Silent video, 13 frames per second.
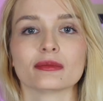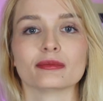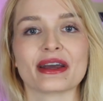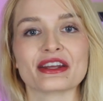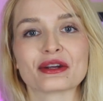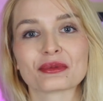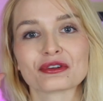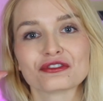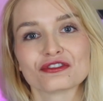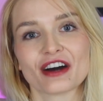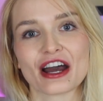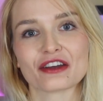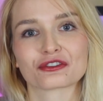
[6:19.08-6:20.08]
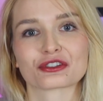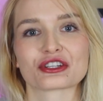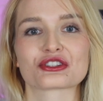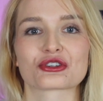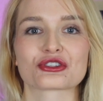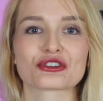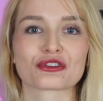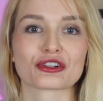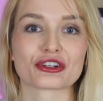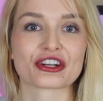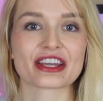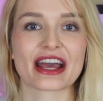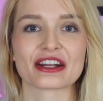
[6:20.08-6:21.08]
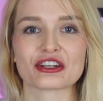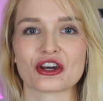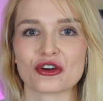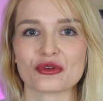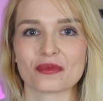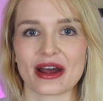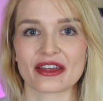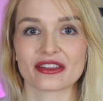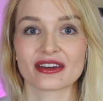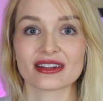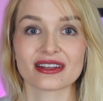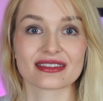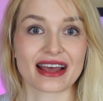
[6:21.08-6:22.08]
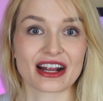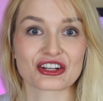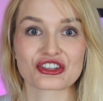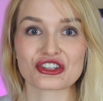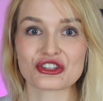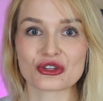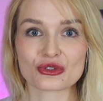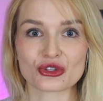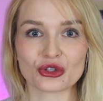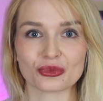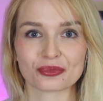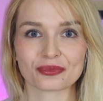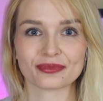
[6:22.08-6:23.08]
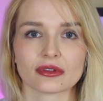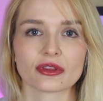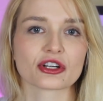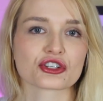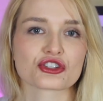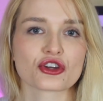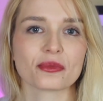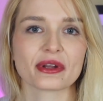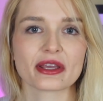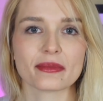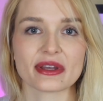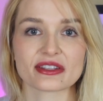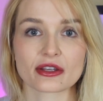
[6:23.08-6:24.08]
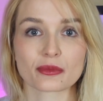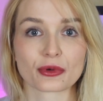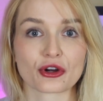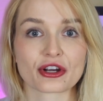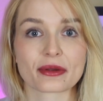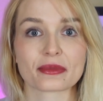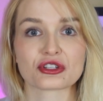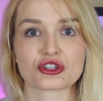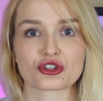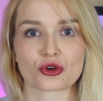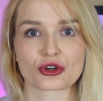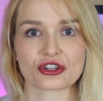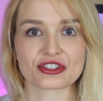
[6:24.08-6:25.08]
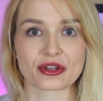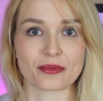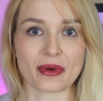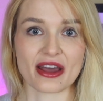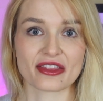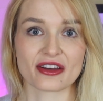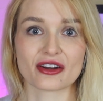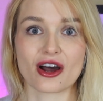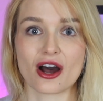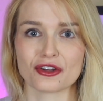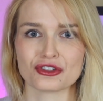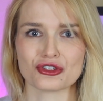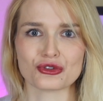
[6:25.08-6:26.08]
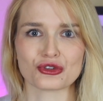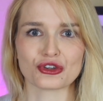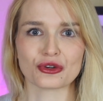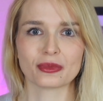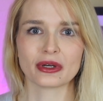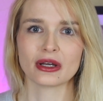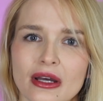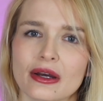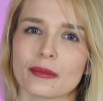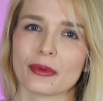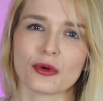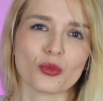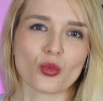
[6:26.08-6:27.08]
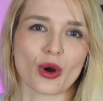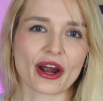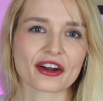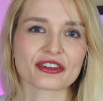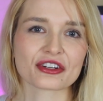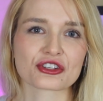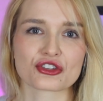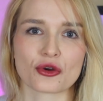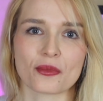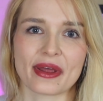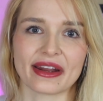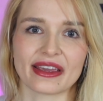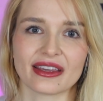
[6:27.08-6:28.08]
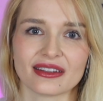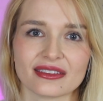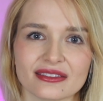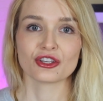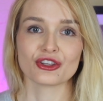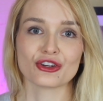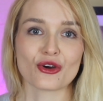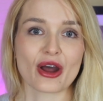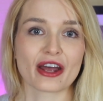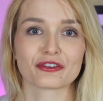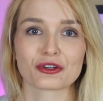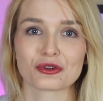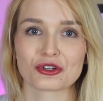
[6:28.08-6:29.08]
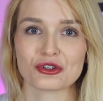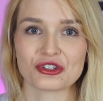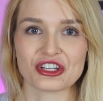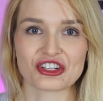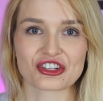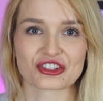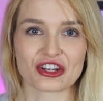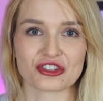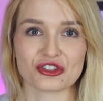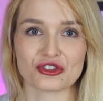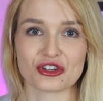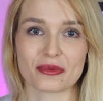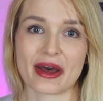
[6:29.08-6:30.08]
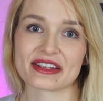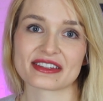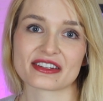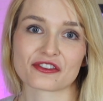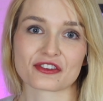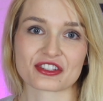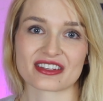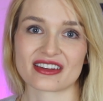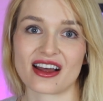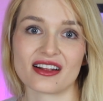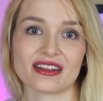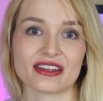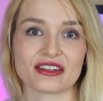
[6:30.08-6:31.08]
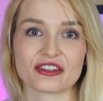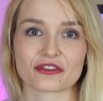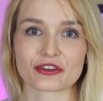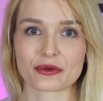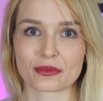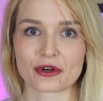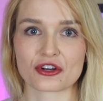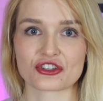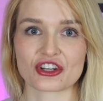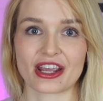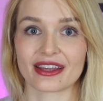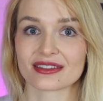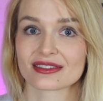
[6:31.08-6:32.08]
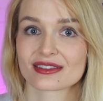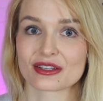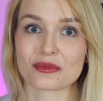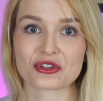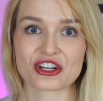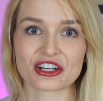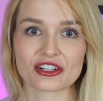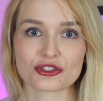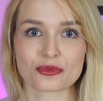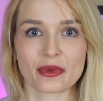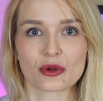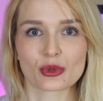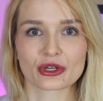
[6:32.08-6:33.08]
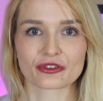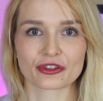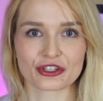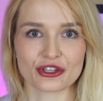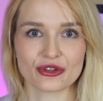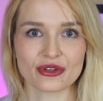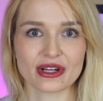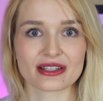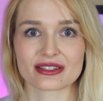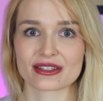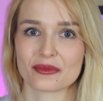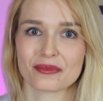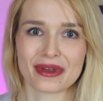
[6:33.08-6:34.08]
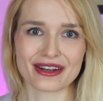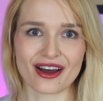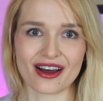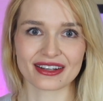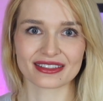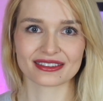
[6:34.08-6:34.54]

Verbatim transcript: My number five resource for learning how to code in Python is actually YouTube. There are so many amazing programming tutorials in Python on YouTube, but why are there so many? You know, everyone who teaches on YouTube has a different style and different approach, and some channels may work for you and some may not.